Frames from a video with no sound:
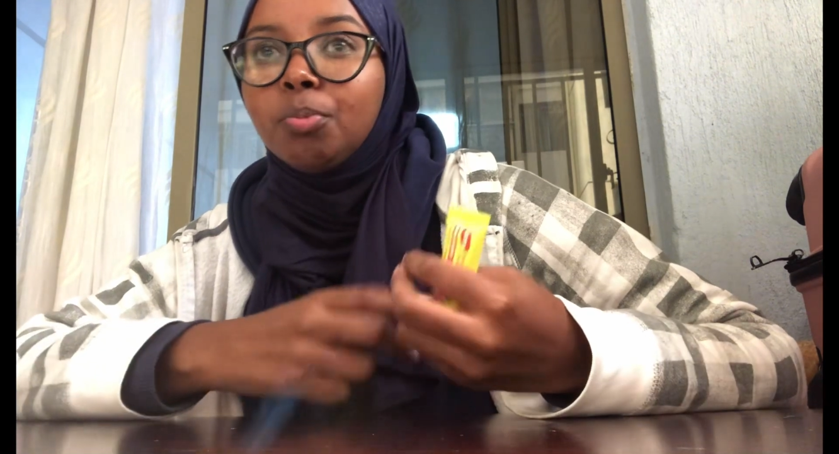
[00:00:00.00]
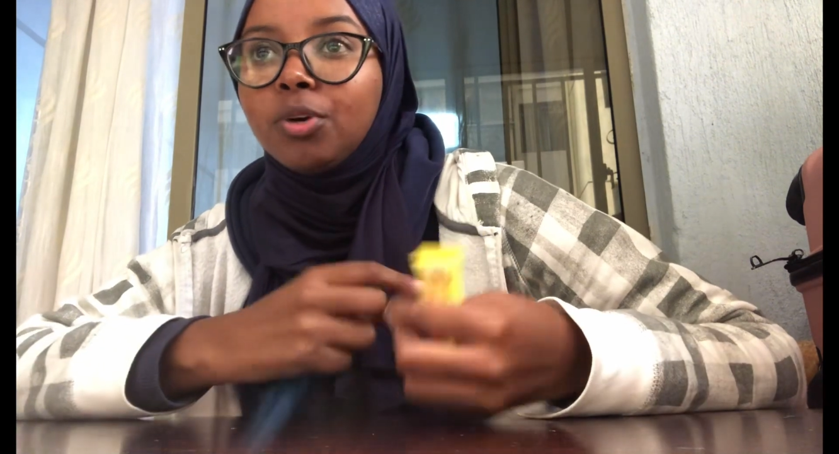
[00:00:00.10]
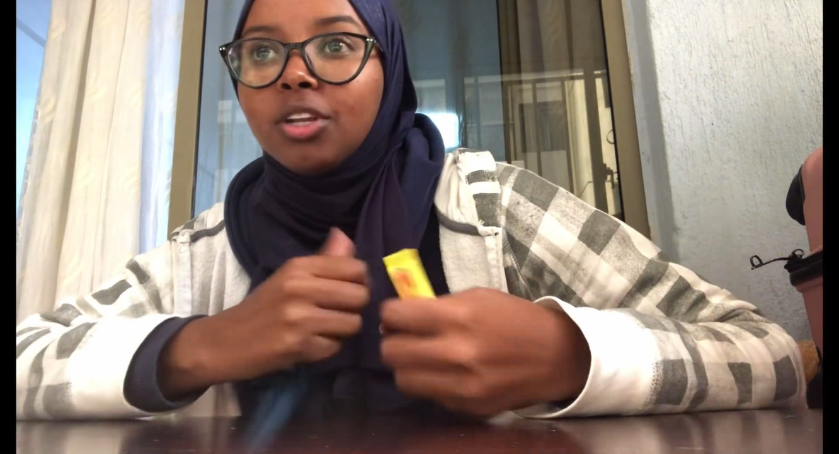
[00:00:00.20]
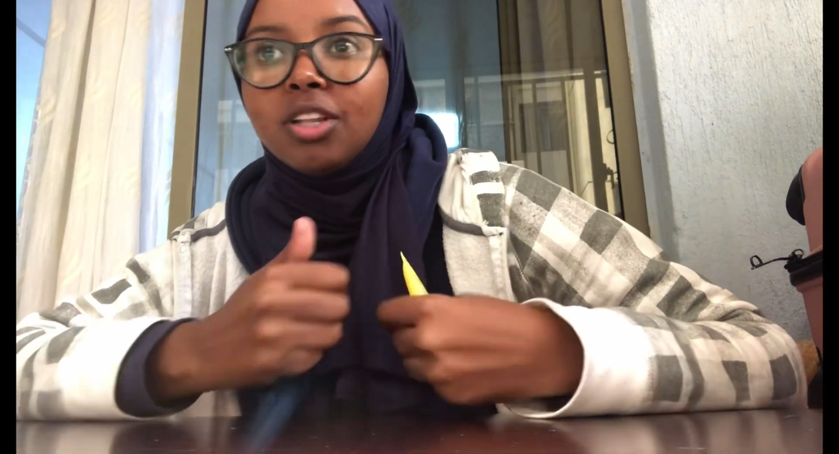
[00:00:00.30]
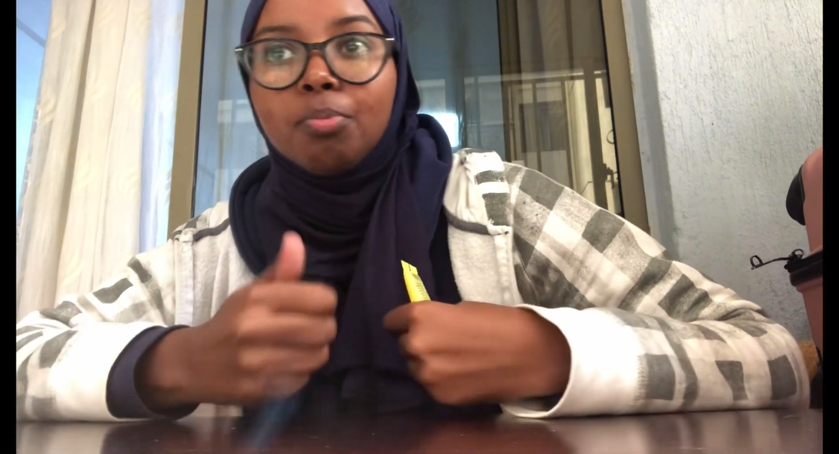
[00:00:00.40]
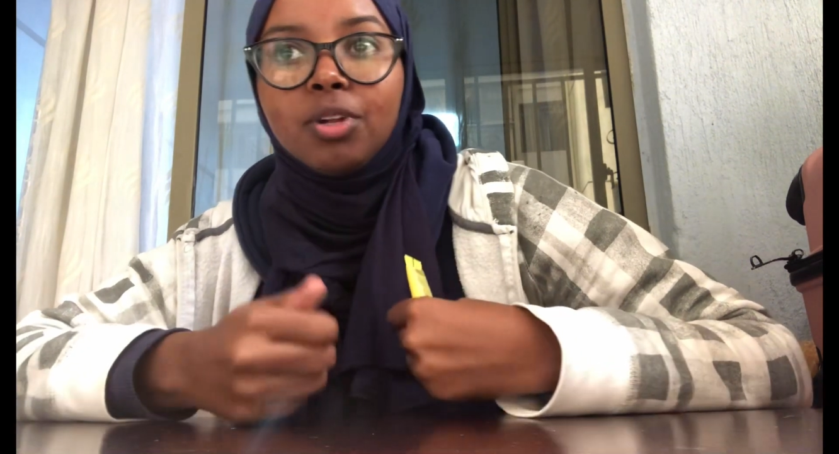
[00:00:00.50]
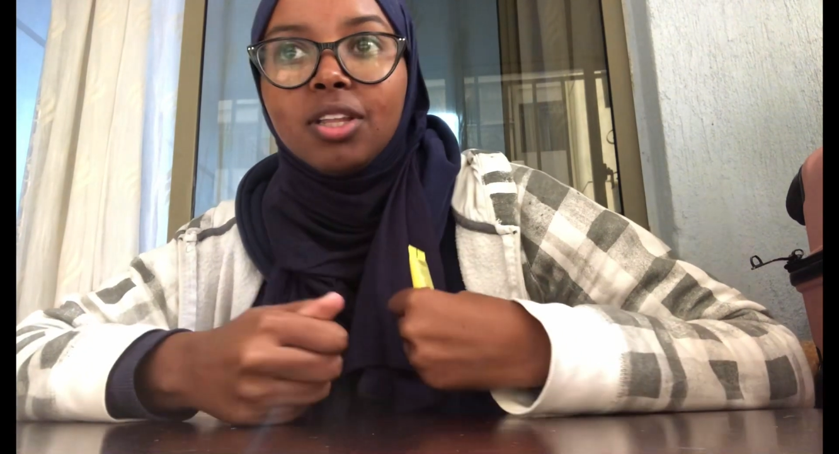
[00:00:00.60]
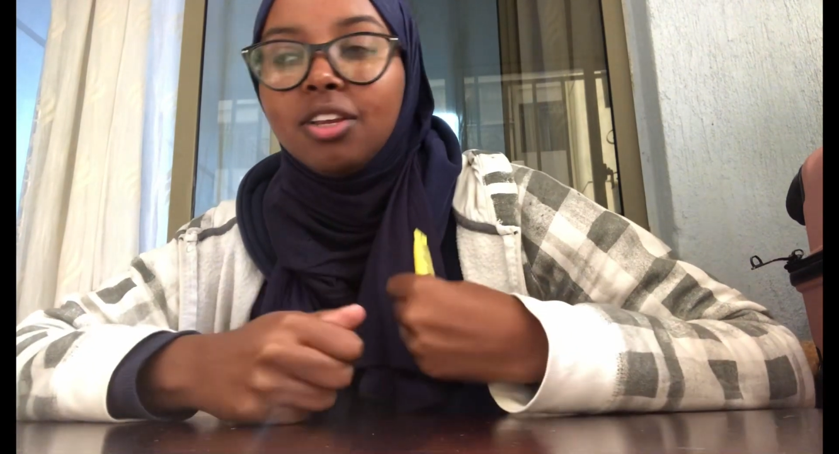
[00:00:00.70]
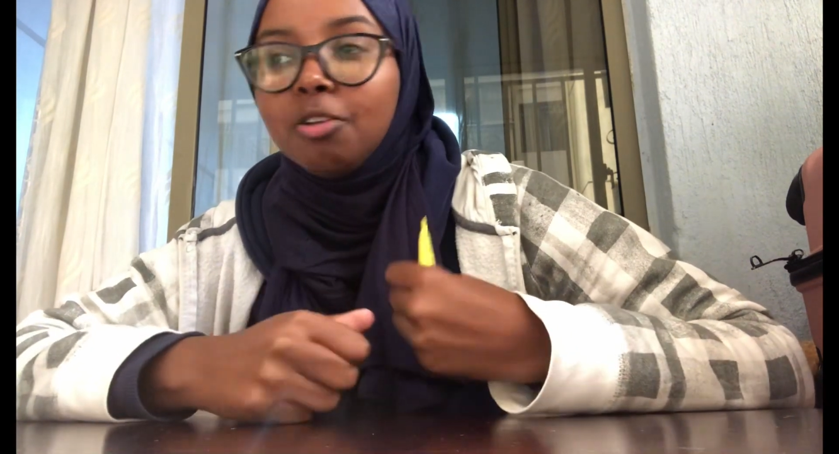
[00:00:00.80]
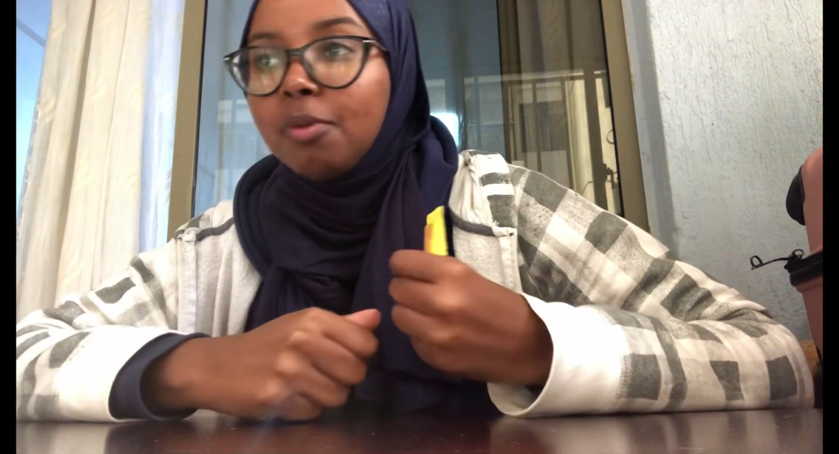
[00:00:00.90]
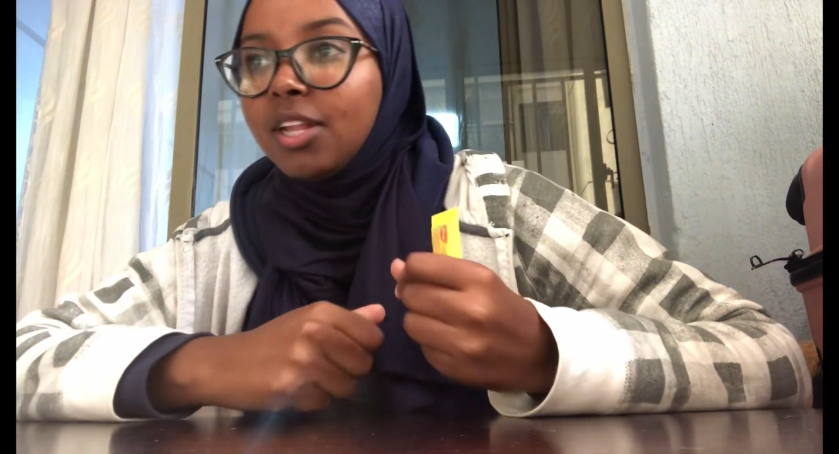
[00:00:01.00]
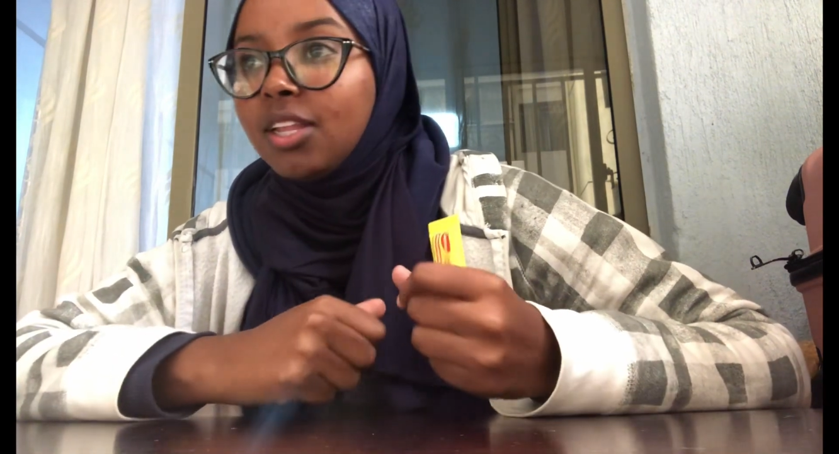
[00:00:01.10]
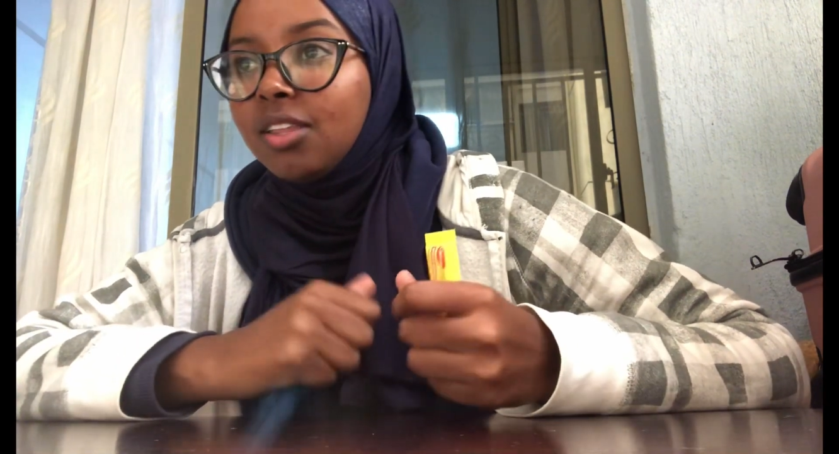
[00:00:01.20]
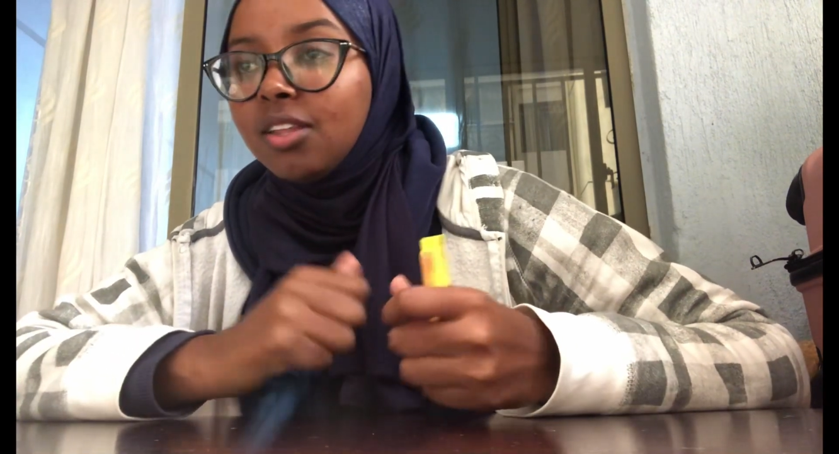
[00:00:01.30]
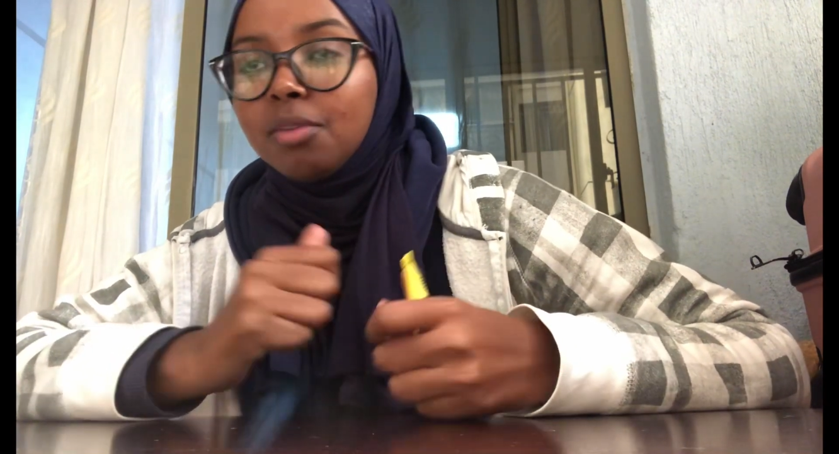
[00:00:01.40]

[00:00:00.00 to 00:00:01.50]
posted in my status,